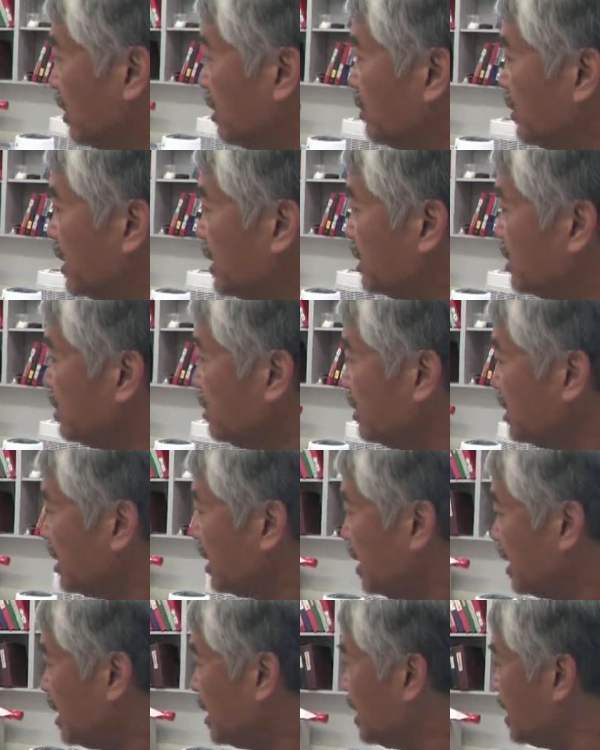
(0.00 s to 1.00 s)
what we are doing
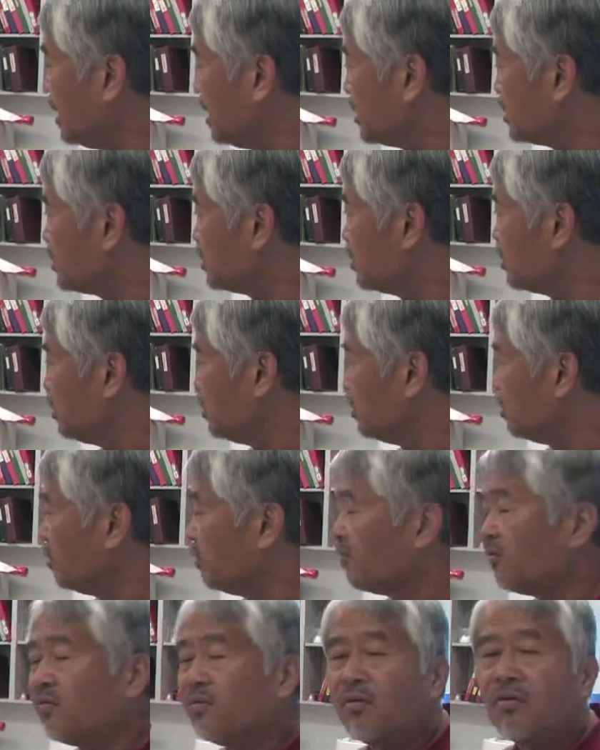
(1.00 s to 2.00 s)
here is to
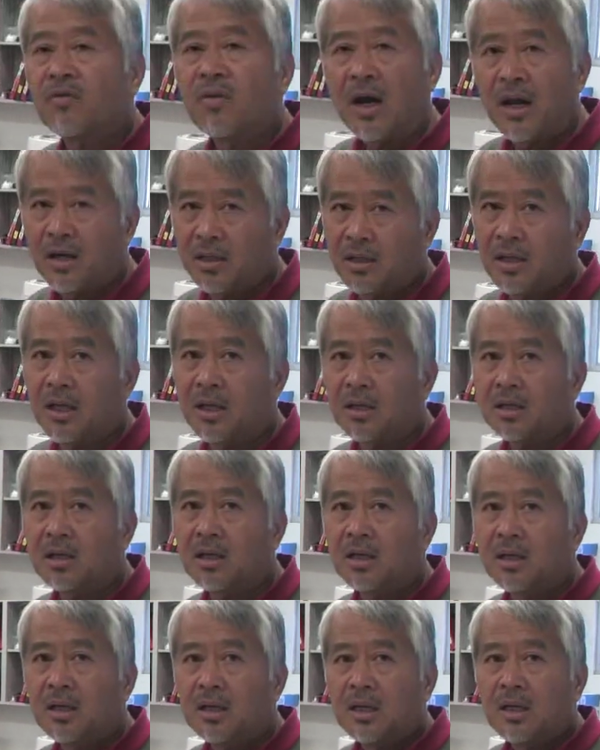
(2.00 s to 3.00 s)
validate
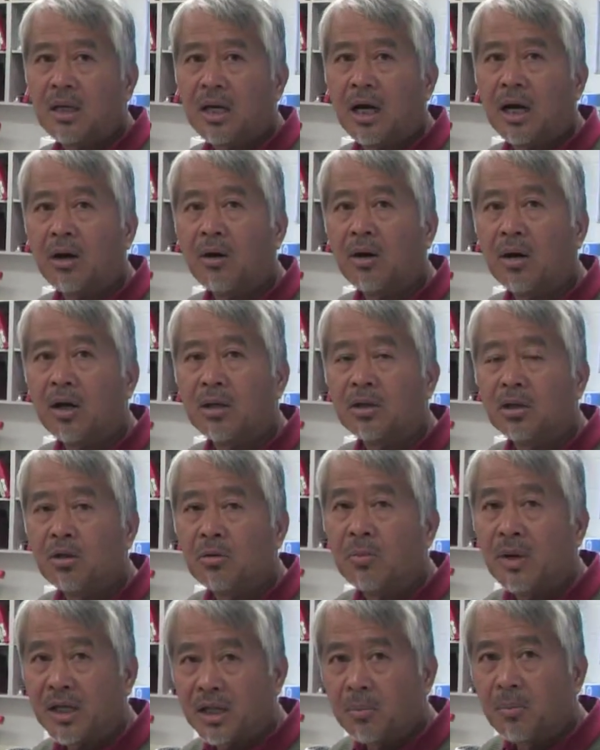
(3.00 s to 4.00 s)
our new
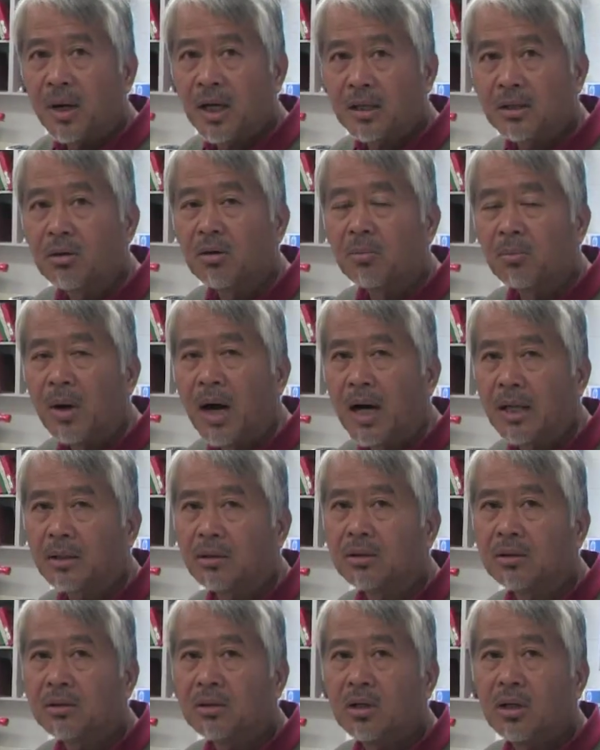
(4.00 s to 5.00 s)
mathematical
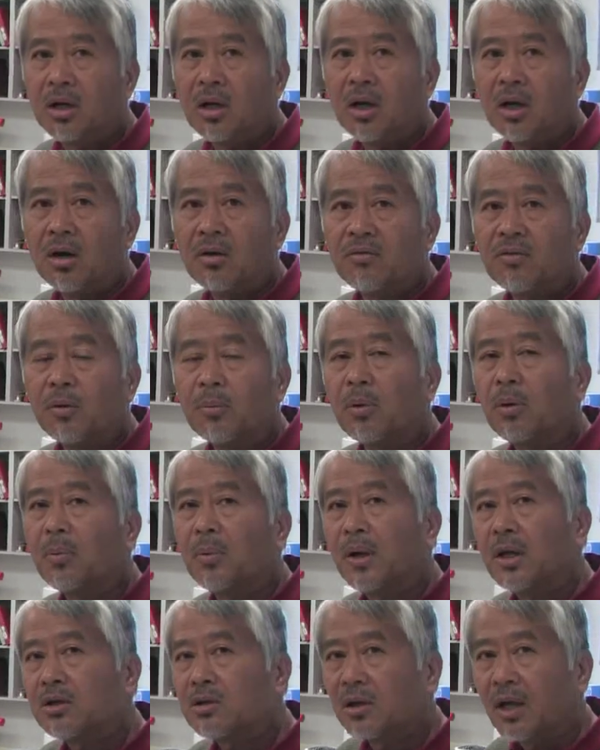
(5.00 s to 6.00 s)
model for
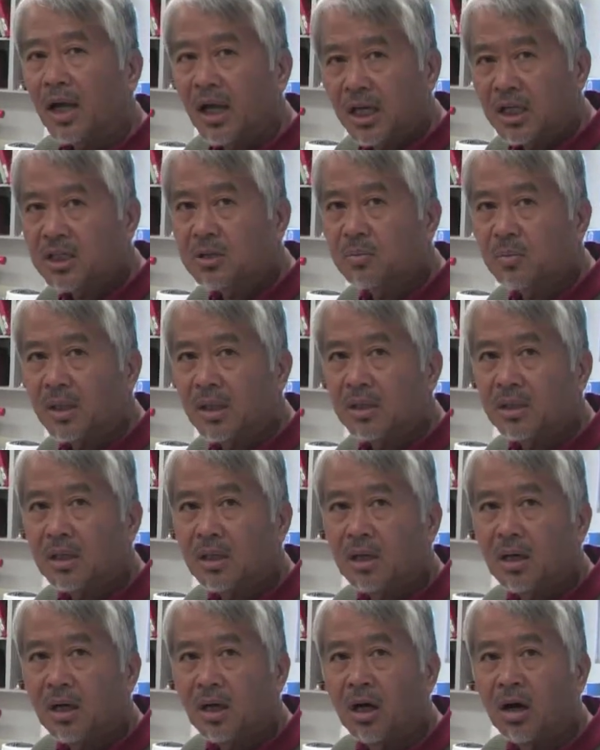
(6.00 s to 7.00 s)
population estimate
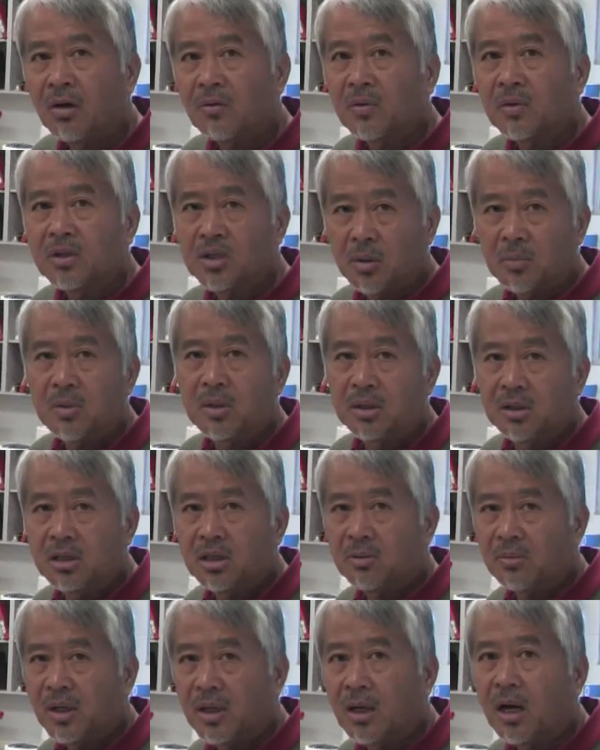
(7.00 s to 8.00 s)
of the subterranean
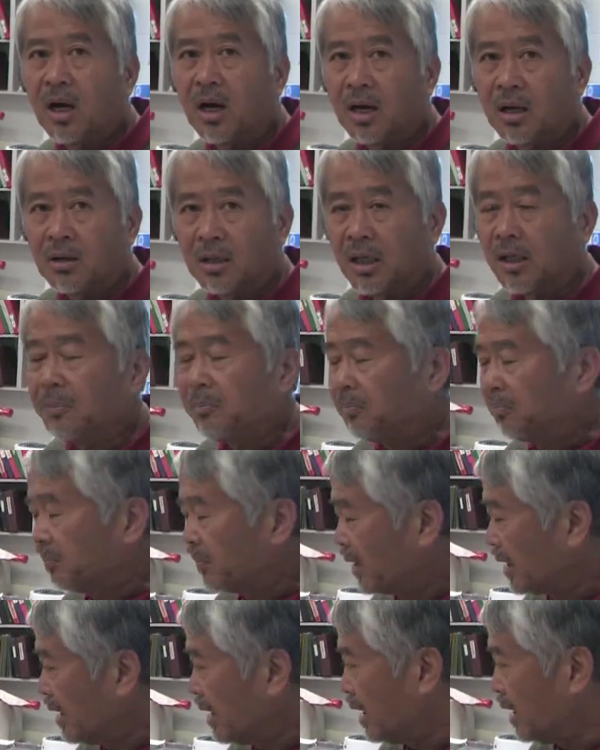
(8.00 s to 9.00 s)
termite colony
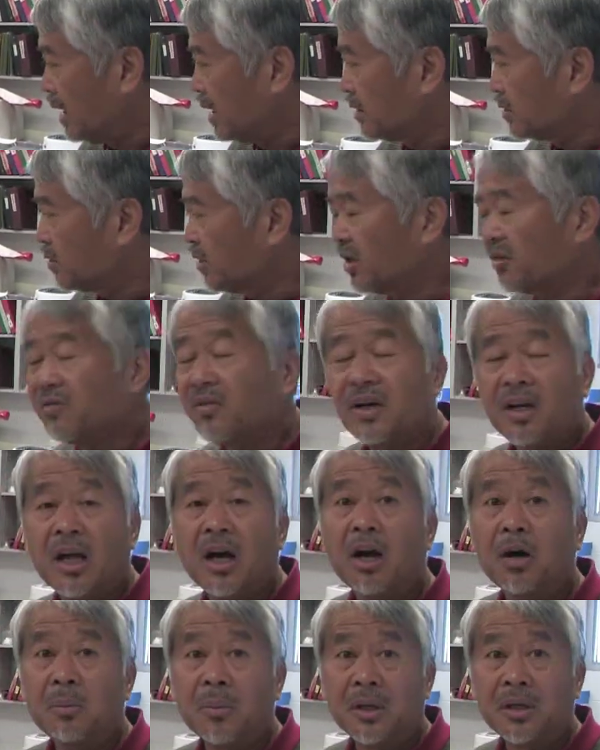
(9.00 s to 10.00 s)
and try to find
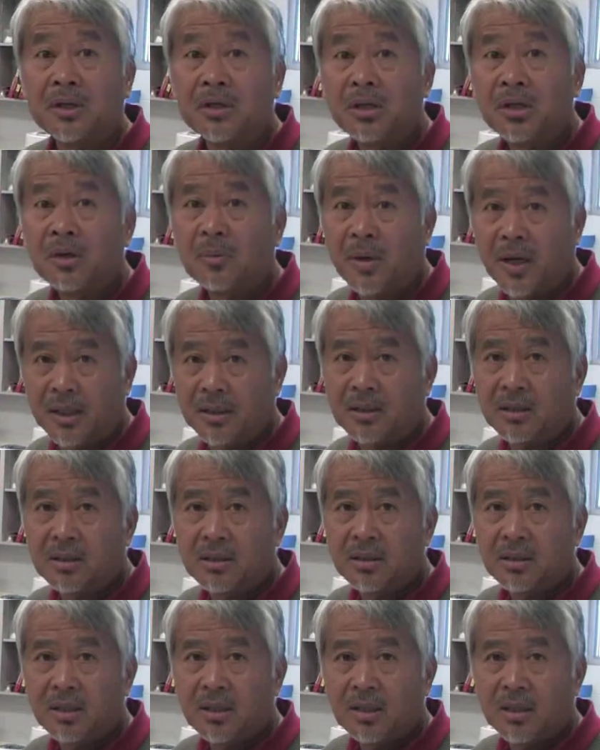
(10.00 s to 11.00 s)
out how many termites
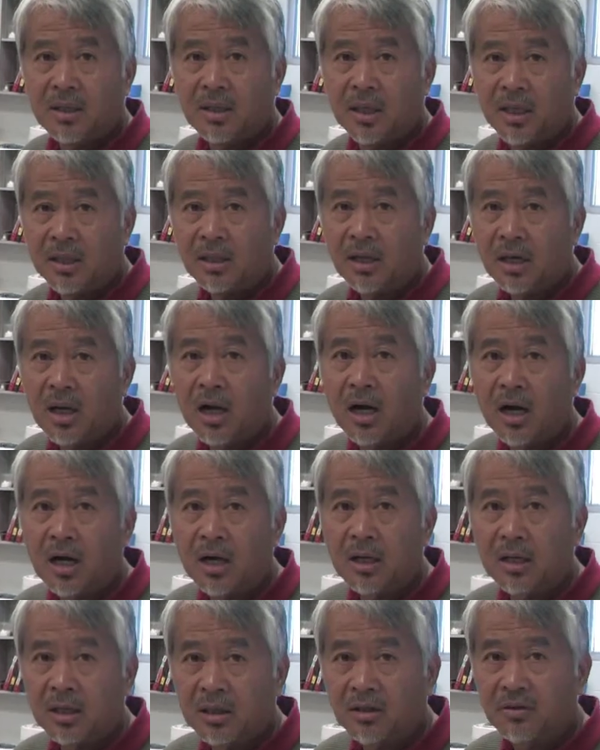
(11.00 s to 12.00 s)
in the
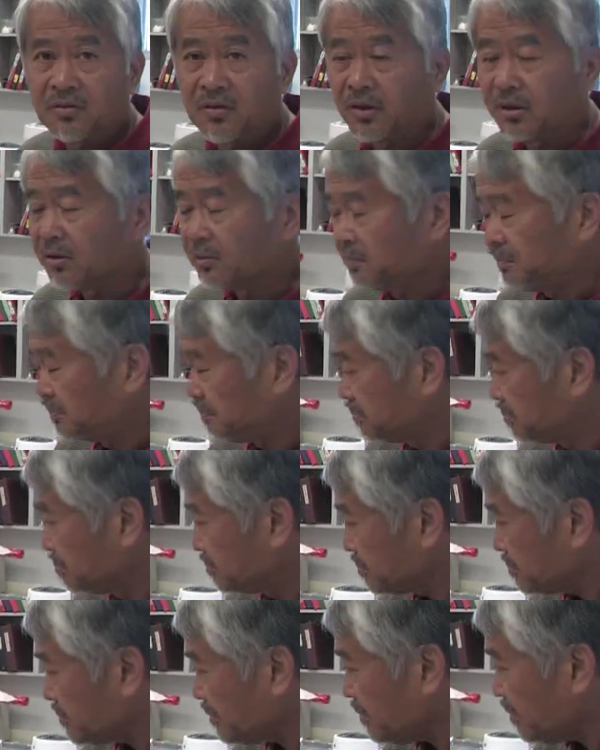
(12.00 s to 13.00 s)
colony in the field.
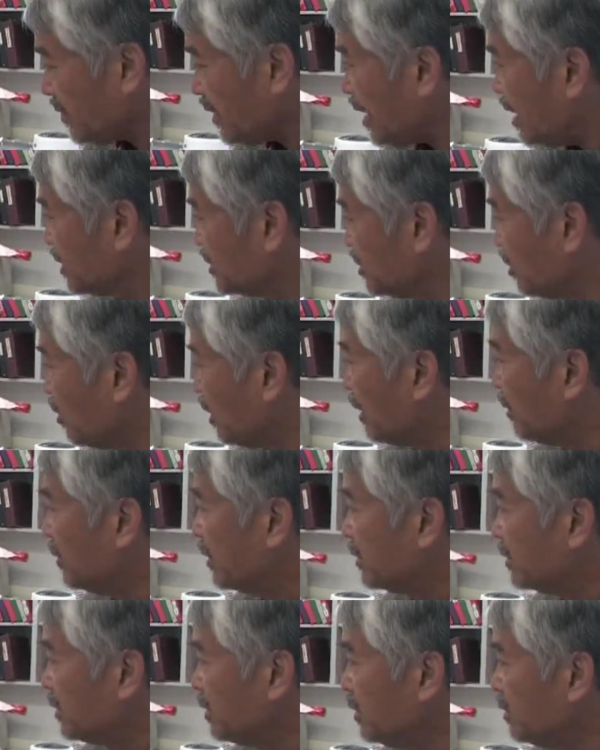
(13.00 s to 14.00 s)
So what
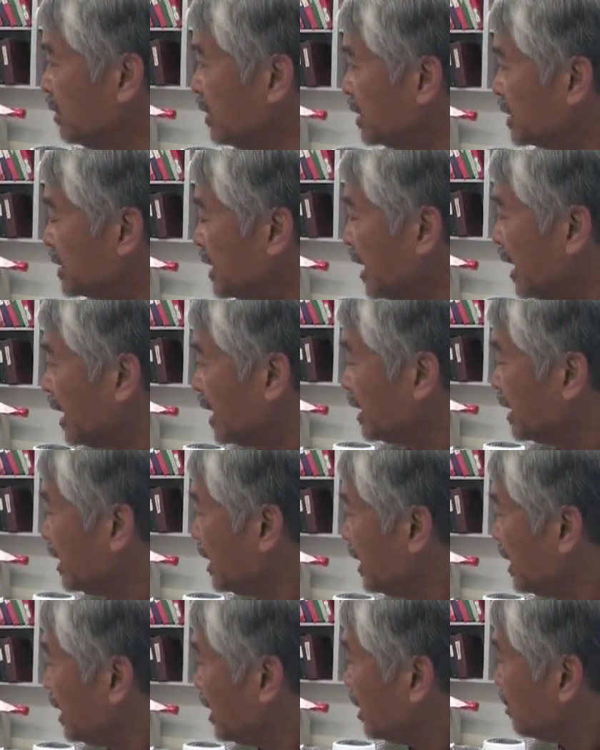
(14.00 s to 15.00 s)
we'll do is that
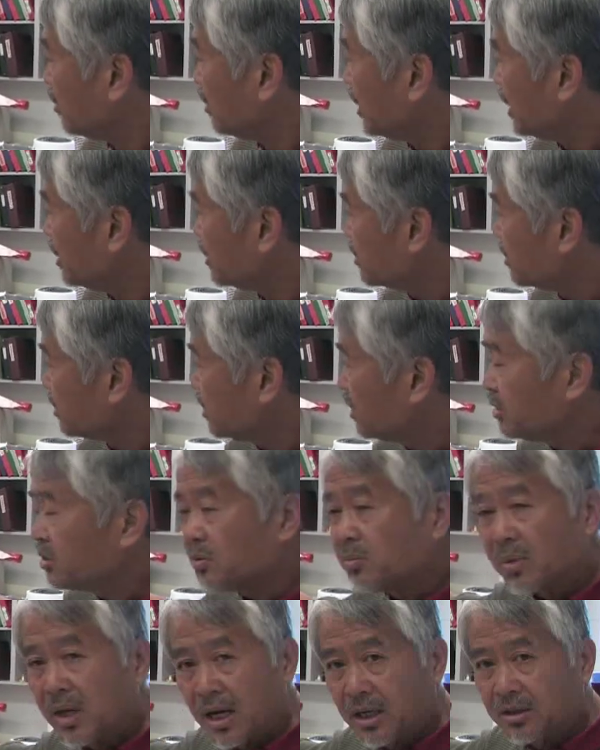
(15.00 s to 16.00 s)
we introduce
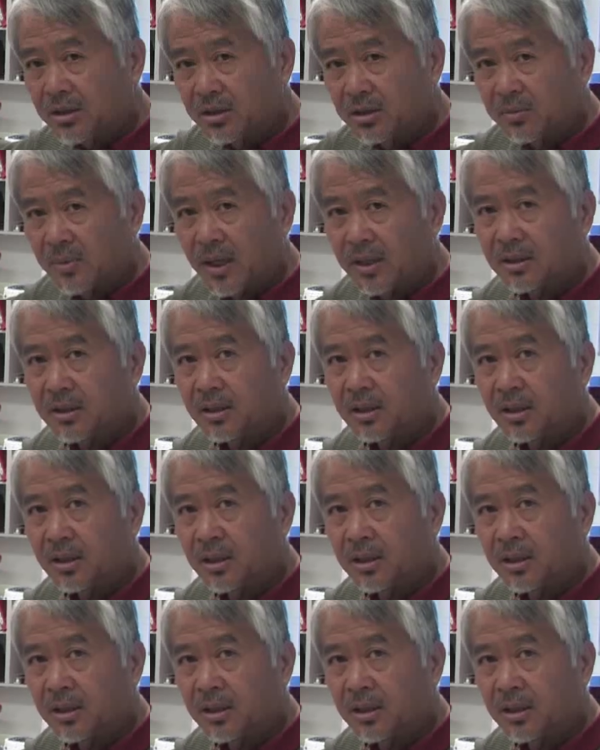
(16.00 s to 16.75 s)
marked termite here